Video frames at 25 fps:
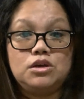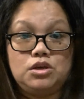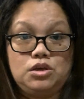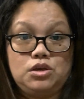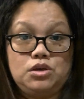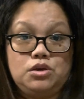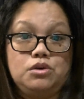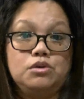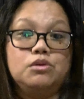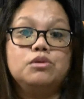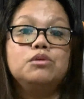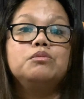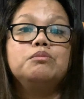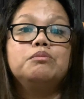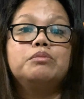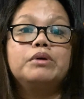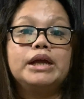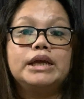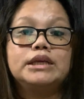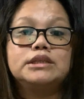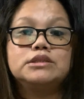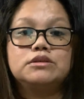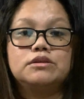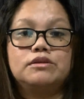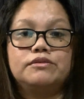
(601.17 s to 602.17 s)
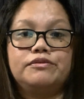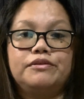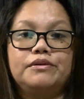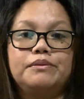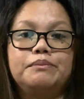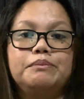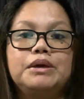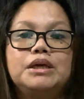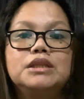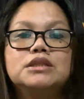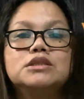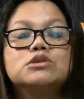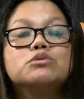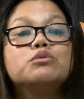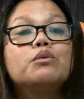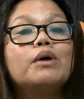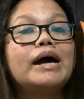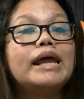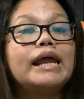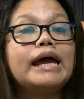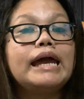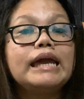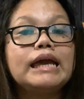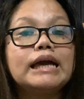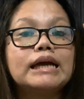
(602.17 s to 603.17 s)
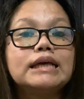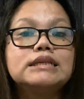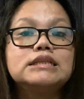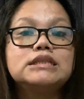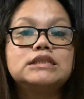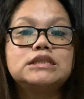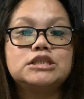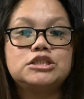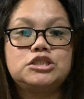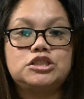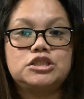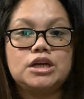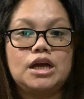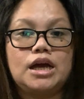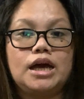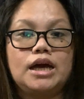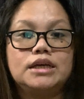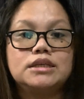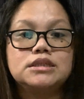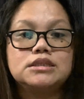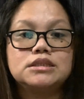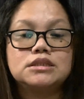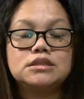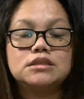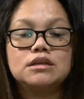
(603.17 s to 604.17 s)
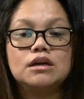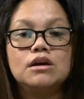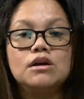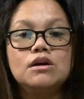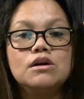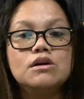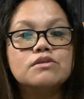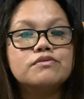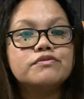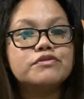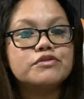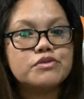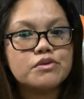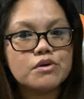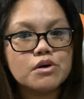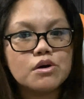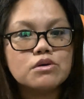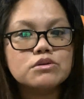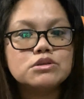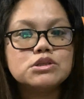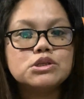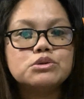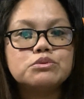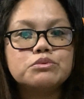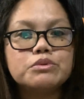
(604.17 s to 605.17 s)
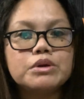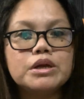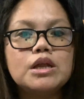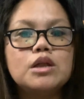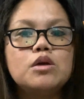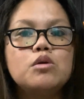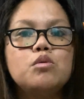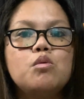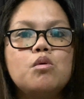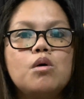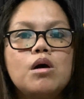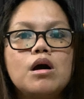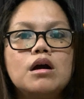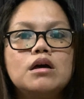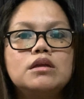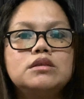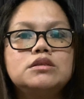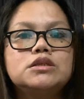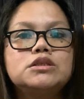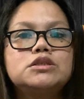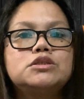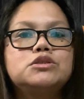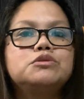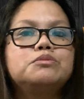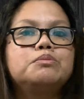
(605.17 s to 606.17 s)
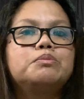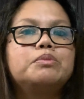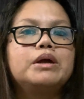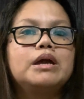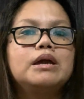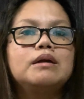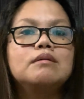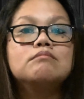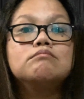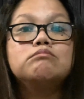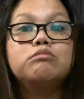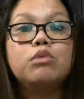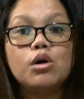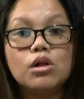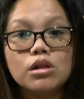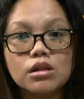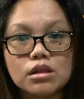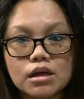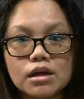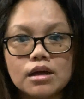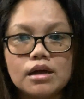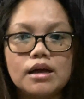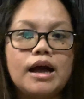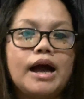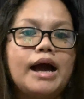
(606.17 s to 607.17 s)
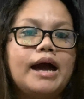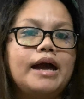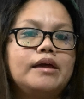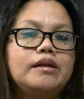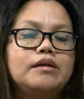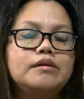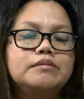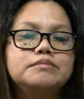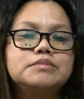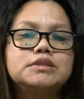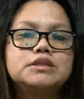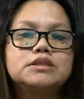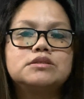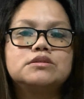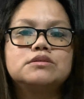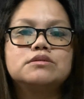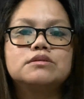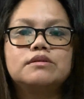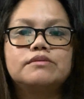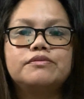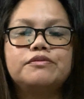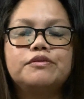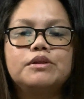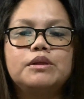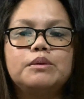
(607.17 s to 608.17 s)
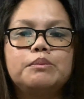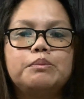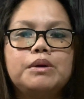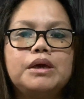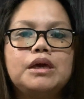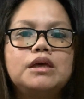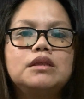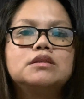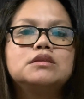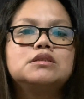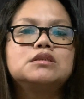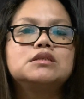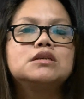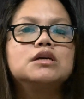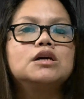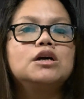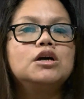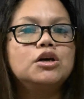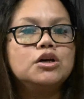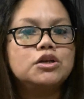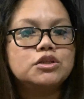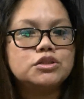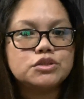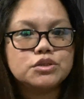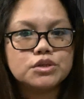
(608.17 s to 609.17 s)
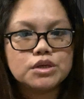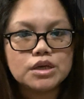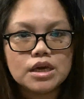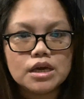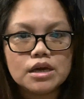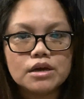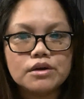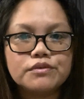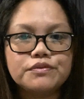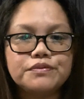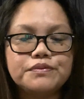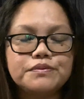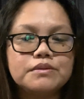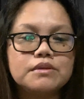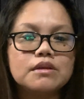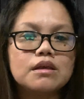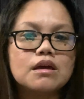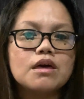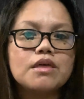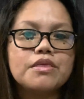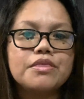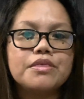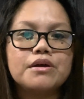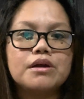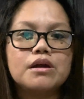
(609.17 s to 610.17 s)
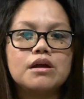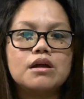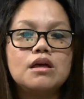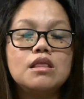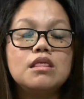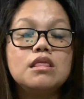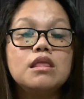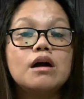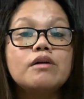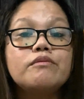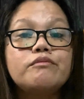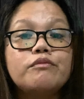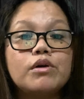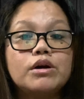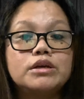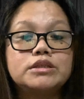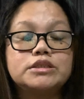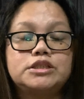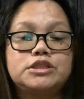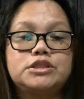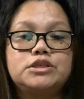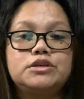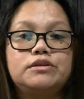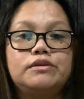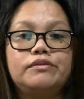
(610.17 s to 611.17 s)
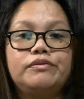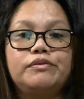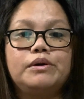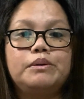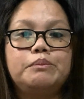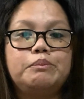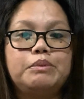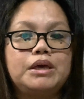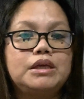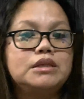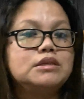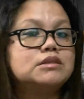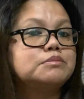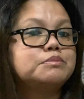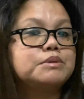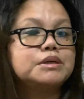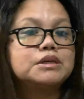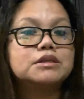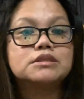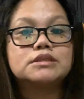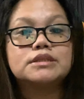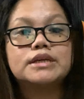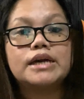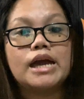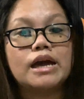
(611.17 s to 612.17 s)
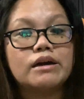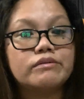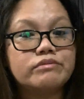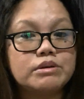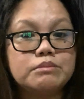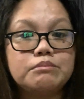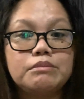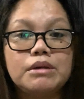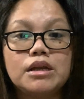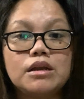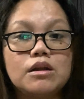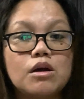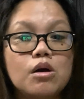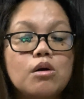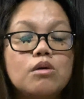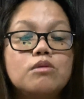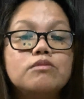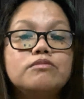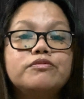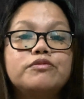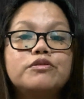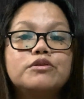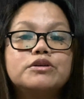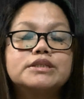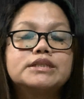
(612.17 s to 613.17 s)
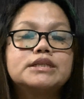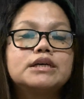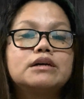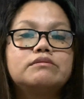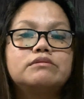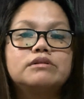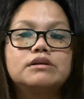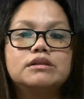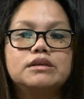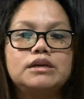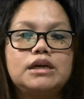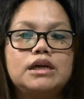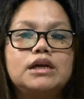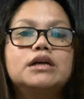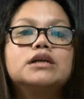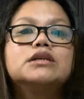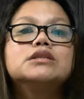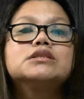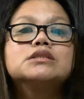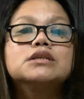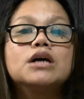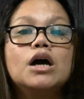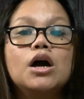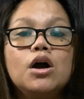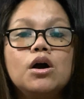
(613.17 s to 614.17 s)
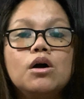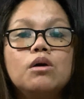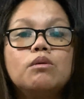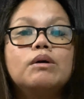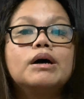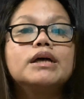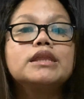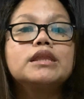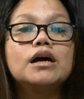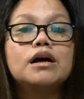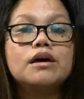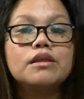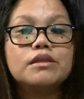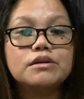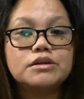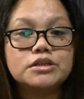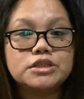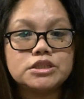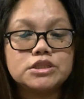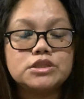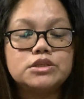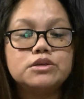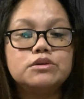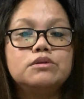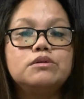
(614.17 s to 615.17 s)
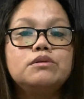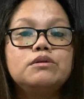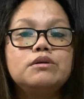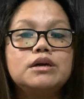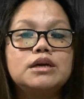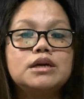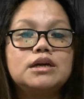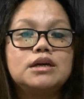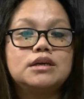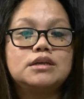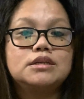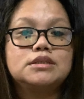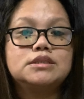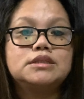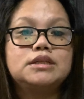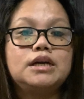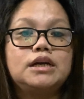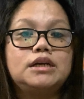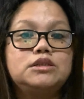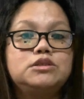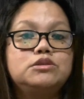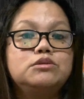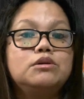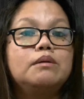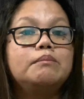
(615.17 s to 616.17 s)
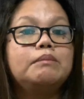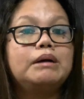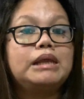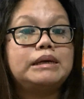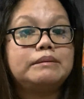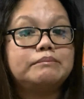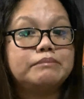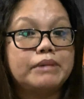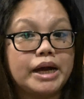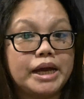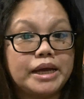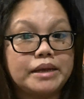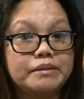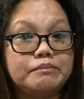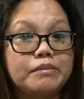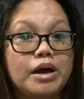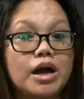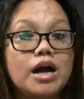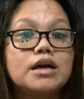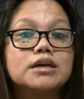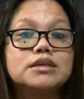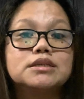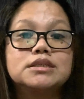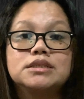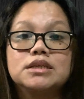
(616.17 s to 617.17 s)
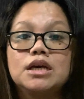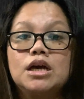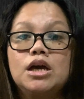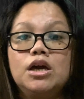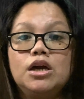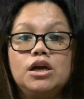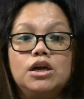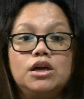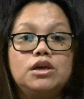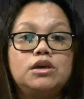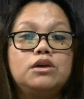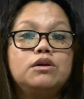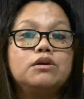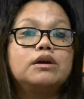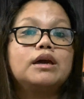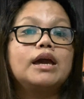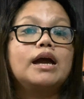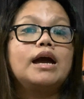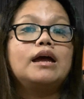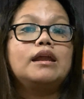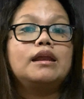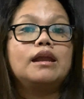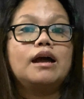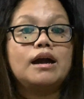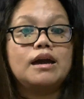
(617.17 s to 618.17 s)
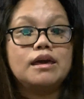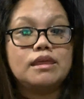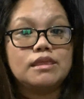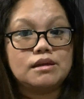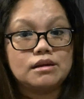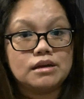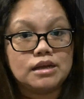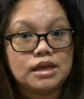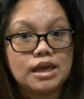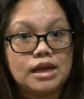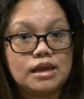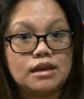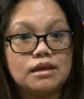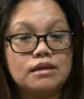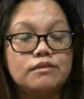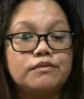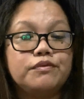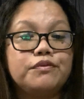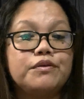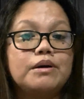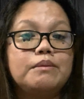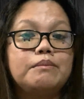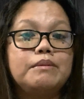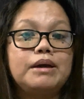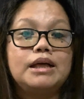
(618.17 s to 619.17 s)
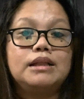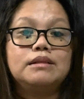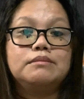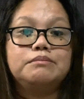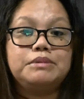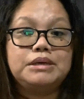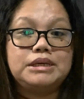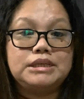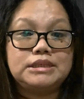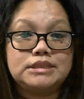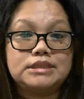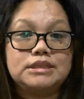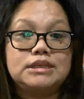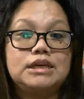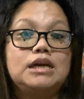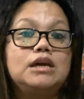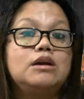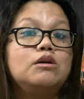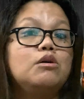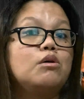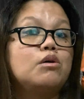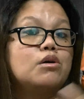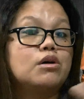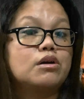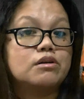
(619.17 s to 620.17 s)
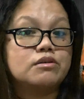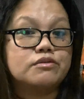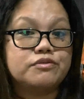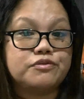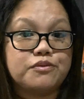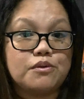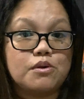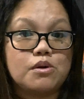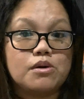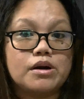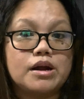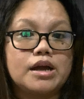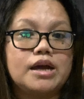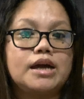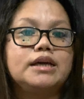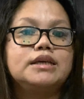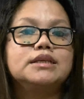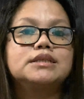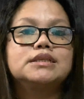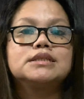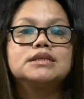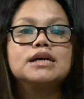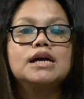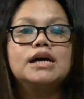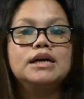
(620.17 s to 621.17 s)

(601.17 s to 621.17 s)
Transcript: you bring to the Philippines. What I can suggest for those who really want to bring bulk items to the Philippines to gift their loved ones to the Philippines because they haven't been home for several years, what others do is they do a balikbayan box. You can either get it from LBC or Forex.